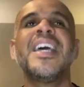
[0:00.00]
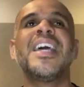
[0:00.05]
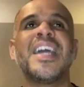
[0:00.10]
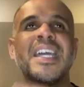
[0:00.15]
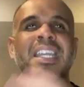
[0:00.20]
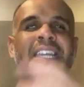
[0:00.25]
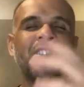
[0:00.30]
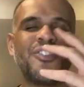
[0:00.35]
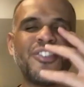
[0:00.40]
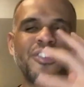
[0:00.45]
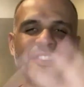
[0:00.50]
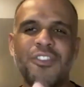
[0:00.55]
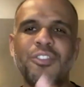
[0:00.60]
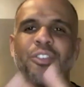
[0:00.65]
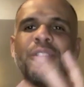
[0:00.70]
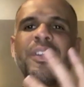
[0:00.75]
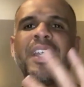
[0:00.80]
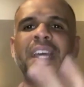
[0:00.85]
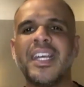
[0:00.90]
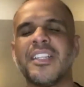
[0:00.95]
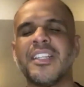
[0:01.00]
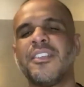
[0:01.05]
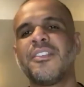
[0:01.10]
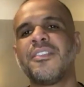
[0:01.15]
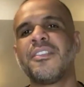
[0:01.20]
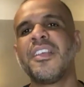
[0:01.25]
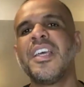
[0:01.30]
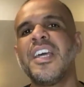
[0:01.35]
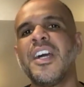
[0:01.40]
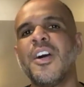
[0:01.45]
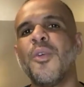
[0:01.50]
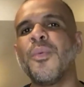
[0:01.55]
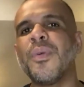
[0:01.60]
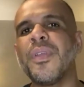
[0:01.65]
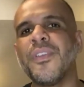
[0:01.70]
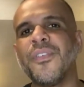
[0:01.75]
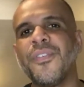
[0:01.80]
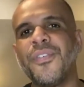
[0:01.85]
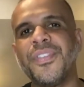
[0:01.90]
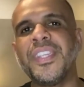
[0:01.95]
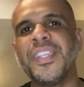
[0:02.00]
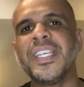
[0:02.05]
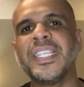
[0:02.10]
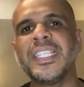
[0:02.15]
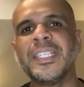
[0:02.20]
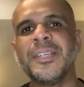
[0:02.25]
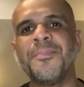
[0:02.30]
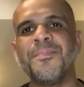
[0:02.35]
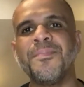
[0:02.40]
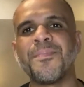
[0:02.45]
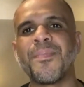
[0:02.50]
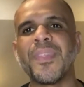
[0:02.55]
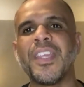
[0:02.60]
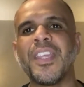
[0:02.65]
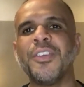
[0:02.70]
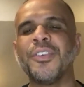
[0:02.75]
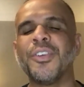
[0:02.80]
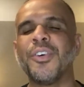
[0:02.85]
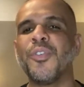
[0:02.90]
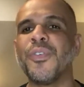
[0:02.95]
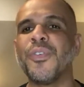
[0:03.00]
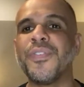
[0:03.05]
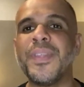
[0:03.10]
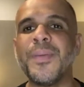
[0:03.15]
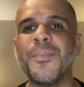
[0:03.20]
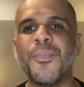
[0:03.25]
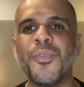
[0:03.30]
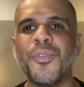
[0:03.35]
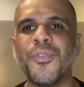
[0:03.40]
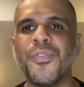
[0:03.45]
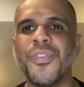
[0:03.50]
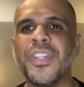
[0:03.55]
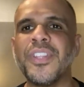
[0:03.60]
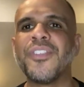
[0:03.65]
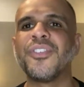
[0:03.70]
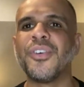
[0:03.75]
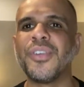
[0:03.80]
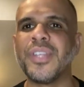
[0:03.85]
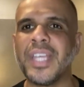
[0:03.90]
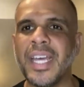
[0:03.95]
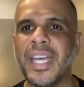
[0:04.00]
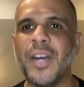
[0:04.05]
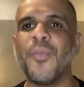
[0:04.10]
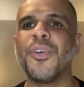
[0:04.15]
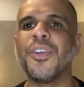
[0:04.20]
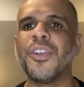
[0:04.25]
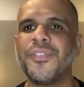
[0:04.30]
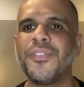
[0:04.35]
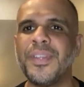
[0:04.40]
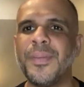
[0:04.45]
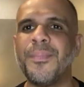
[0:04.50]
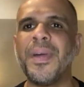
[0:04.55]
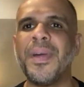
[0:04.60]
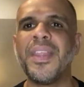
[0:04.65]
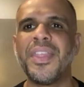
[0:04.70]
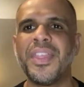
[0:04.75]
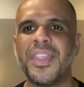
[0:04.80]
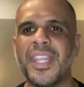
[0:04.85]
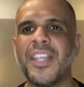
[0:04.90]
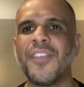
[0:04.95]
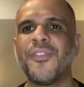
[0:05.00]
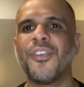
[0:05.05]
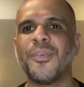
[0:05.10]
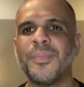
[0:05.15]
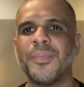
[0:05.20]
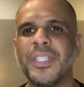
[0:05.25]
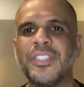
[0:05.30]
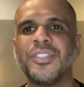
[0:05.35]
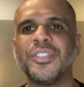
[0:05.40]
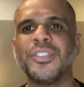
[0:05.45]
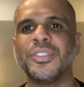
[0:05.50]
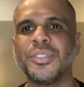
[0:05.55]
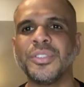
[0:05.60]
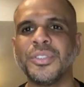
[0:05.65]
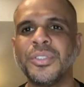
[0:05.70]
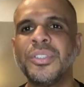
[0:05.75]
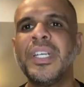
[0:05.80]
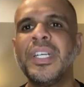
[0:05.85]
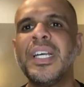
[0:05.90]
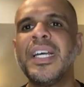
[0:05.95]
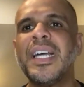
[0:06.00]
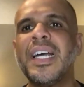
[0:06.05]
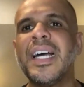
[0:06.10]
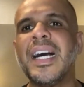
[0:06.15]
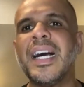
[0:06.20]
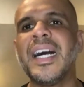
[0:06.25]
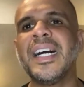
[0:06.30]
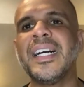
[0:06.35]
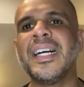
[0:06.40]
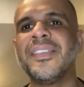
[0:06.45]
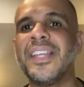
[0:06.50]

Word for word: and I just connect with the, you know, with the movie. So yeah, one of the best things for me to do, uh,